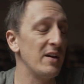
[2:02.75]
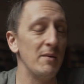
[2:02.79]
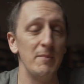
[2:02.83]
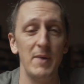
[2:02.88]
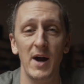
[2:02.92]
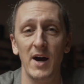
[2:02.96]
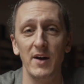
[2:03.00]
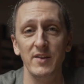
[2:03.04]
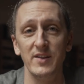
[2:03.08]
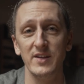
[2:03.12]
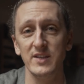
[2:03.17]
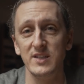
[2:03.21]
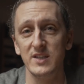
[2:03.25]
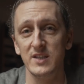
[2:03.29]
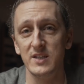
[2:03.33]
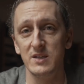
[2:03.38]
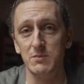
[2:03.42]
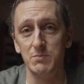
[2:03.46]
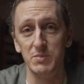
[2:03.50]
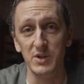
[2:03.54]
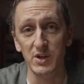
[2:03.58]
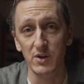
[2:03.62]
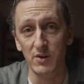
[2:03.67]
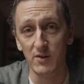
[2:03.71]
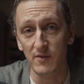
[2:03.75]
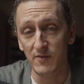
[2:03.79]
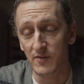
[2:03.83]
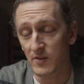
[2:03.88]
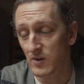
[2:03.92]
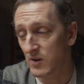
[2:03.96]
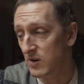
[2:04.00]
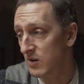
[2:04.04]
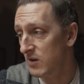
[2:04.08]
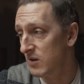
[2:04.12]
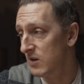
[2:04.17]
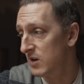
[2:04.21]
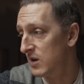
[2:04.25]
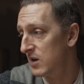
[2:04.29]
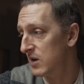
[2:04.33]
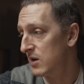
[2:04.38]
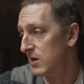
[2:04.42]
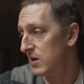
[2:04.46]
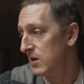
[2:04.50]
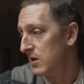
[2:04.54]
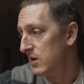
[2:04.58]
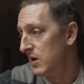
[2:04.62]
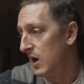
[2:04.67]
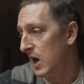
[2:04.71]
about this is beautiful.
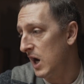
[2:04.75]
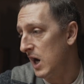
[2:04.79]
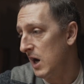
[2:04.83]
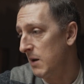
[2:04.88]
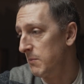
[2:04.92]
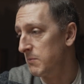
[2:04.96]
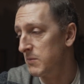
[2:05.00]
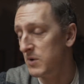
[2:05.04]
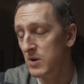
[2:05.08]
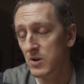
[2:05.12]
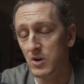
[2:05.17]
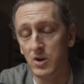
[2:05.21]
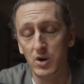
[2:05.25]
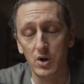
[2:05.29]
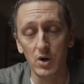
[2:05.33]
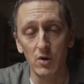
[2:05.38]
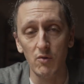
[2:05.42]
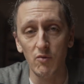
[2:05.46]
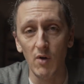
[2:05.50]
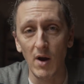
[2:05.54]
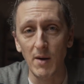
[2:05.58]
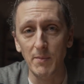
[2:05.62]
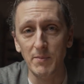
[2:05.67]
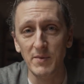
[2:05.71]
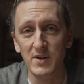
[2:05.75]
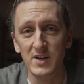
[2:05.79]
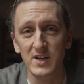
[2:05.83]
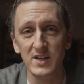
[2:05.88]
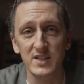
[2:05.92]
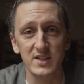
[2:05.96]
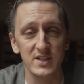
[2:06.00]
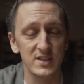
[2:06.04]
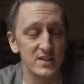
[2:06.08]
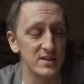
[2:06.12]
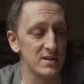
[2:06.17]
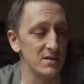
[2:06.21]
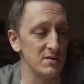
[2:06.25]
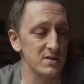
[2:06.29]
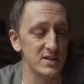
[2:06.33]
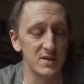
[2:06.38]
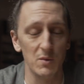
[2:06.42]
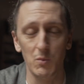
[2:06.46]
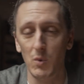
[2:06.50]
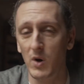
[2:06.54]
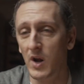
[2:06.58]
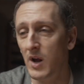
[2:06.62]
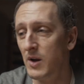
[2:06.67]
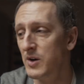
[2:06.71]
Good ripeness,
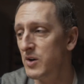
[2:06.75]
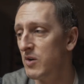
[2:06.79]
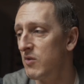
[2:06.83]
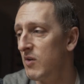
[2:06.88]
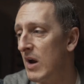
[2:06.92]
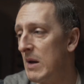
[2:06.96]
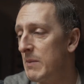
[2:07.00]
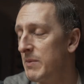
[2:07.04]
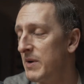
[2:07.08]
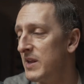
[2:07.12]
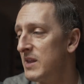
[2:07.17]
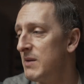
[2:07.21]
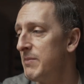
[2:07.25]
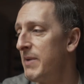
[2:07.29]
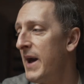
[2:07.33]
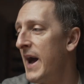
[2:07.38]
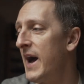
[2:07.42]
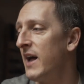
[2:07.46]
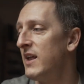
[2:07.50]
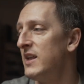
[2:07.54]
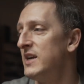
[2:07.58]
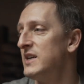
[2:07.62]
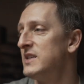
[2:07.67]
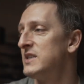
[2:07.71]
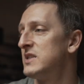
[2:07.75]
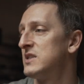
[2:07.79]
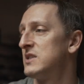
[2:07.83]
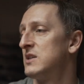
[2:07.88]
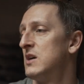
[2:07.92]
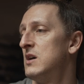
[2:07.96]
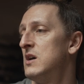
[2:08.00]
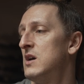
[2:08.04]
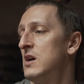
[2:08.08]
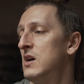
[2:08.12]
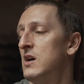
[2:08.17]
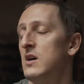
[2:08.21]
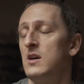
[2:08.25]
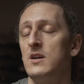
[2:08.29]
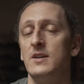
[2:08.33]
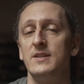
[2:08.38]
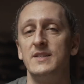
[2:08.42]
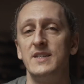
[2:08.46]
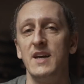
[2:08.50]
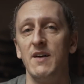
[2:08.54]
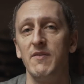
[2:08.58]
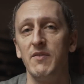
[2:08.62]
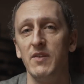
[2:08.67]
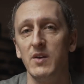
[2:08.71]
somewhat underripe on the palate.
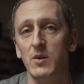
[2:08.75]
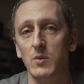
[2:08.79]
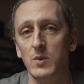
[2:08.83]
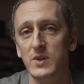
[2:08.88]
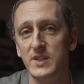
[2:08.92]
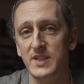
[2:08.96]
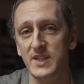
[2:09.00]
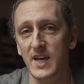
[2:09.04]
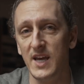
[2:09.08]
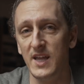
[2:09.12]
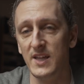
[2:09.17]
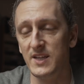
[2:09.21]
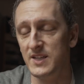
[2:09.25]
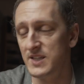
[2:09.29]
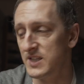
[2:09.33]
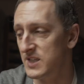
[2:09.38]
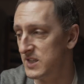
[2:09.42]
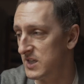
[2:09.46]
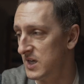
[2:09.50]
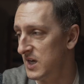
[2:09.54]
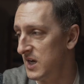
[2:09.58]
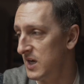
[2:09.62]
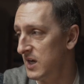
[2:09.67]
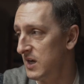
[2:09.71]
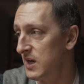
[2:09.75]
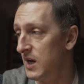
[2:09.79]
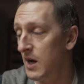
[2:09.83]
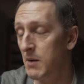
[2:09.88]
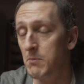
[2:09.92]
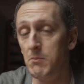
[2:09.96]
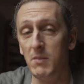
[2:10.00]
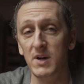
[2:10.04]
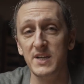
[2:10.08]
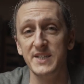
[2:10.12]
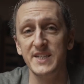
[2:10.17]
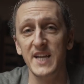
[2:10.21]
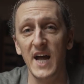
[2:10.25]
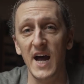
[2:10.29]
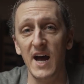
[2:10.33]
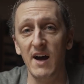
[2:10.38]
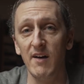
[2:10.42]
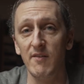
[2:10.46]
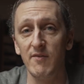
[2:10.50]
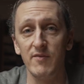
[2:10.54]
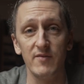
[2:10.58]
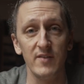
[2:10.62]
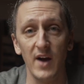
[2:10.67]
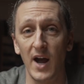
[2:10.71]
Definitely would say this is a
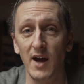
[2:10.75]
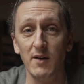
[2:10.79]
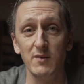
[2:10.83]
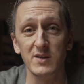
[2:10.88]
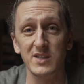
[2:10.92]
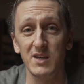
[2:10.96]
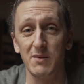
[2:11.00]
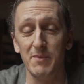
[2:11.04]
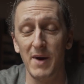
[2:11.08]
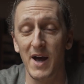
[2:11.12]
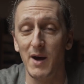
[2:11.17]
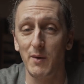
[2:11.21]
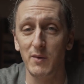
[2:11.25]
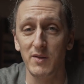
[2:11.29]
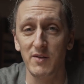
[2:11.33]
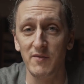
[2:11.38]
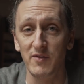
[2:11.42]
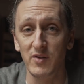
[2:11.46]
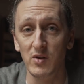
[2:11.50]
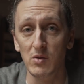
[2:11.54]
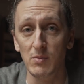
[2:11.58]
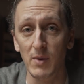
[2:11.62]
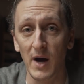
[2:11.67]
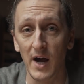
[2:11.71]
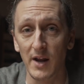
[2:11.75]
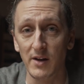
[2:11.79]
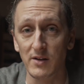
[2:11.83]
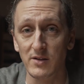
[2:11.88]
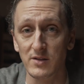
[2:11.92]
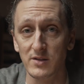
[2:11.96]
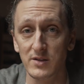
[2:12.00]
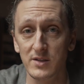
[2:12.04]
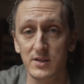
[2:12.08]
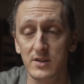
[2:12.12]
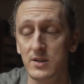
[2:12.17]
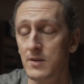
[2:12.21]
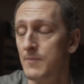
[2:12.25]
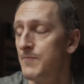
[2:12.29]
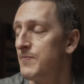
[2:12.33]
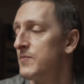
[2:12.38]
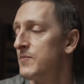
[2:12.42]
must-have. I always come back with a few bottles.